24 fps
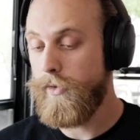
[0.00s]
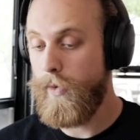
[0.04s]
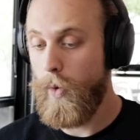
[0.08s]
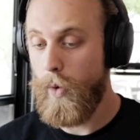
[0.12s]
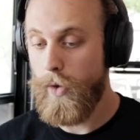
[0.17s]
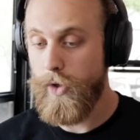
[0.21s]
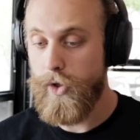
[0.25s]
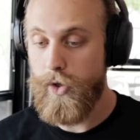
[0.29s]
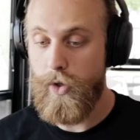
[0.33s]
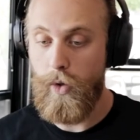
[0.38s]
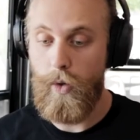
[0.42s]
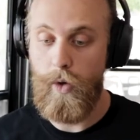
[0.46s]

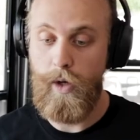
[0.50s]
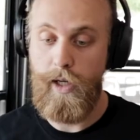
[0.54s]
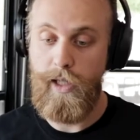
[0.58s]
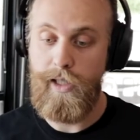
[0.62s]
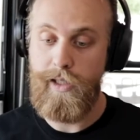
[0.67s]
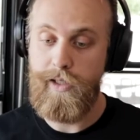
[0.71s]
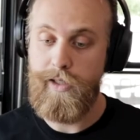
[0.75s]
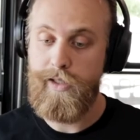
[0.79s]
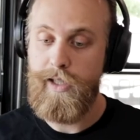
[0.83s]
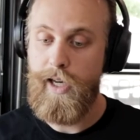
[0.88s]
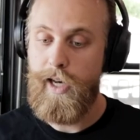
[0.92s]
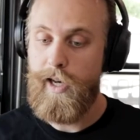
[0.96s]
for
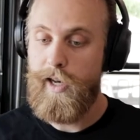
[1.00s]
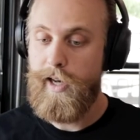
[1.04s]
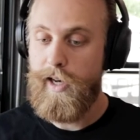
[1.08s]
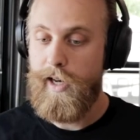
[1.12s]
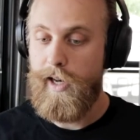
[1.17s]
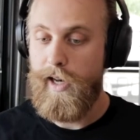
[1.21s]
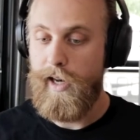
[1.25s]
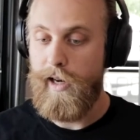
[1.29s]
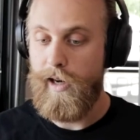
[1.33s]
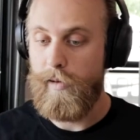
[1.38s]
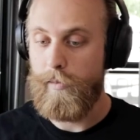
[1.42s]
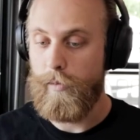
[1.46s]
Stories,
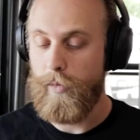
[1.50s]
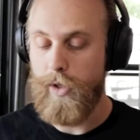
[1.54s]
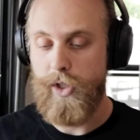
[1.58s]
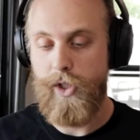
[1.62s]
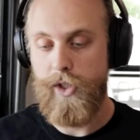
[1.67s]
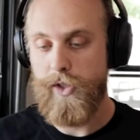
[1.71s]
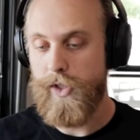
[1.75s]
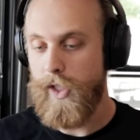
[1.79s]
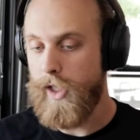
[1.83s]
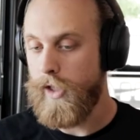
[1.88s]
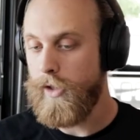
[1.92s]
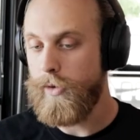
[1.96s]
um, which
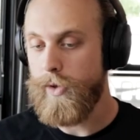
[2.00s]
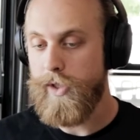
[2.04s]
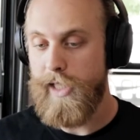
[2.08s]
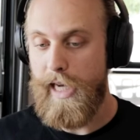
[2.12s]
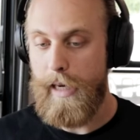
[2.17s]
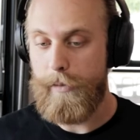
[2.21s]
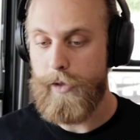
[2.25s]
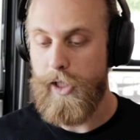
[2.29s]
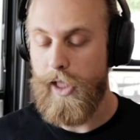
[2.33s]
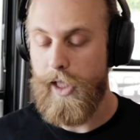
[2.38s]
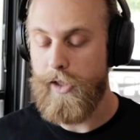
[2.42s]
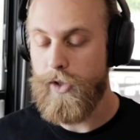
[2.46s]
is the new
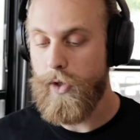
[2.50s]
Snapchat.